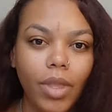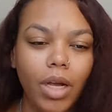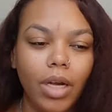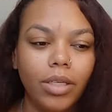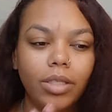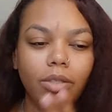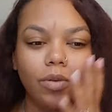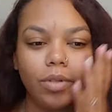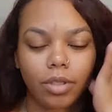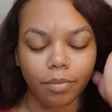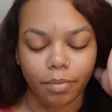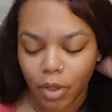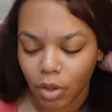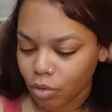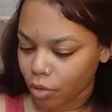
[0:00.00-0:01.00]
I just wanted to
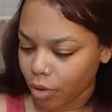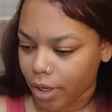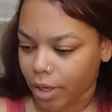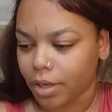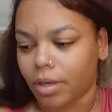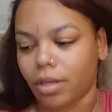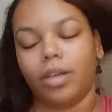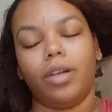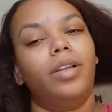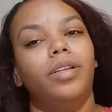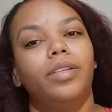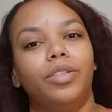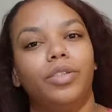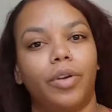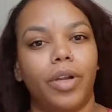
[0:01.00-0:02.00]
blow dry it. I
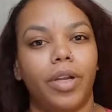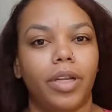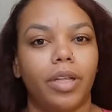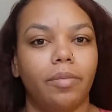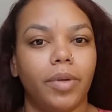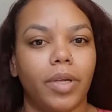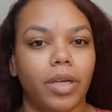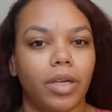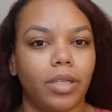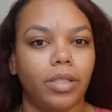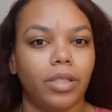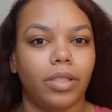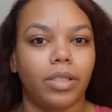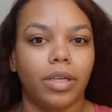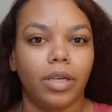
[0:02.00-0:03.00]
didn't straighten it
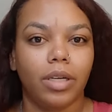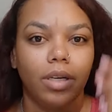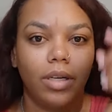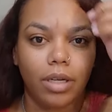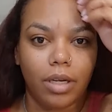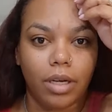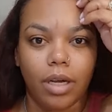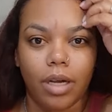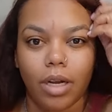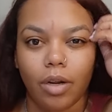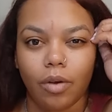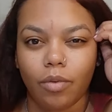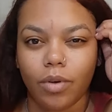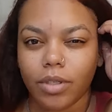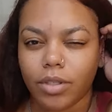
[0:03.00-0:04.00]
because I
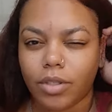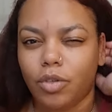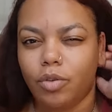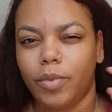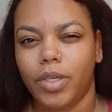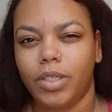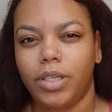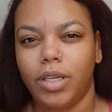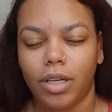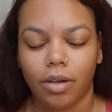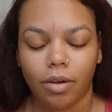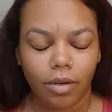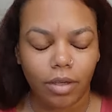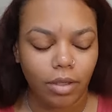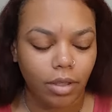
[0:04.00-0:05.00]
don't want too much heat
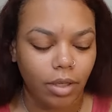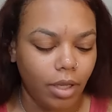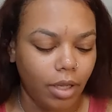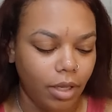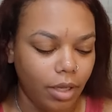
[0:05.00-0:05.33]
on it.